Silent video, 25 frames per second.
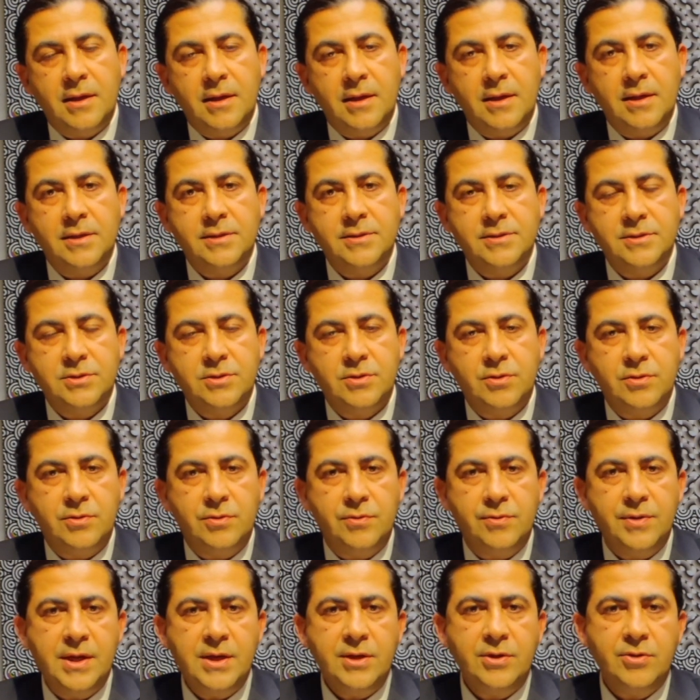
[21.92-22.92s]
is to
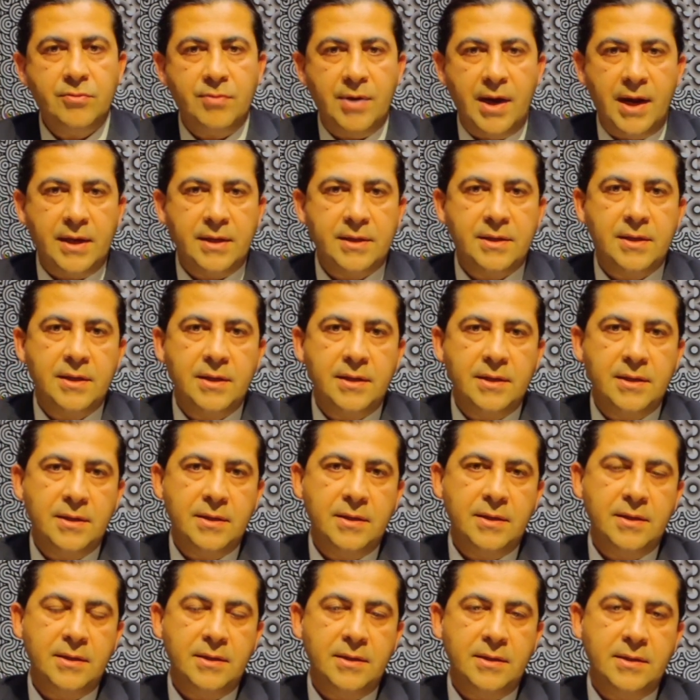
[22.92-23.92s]
redirect
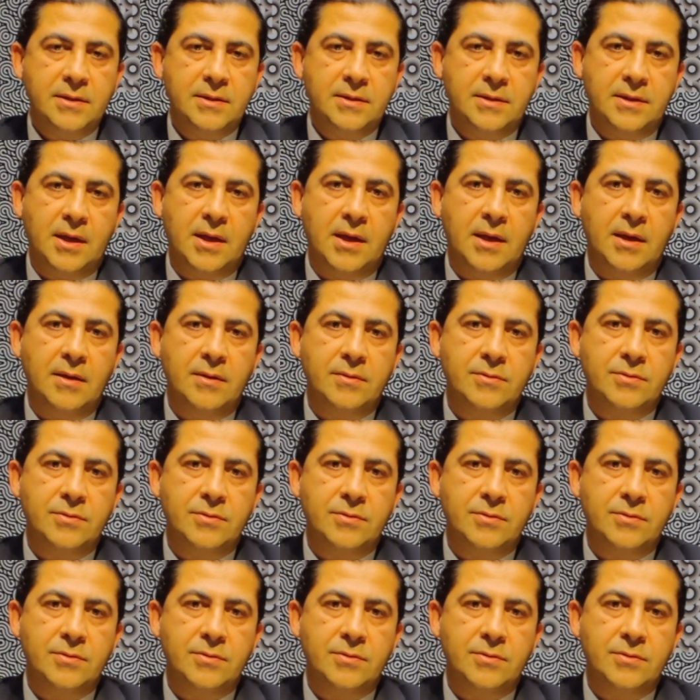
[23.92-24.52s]
the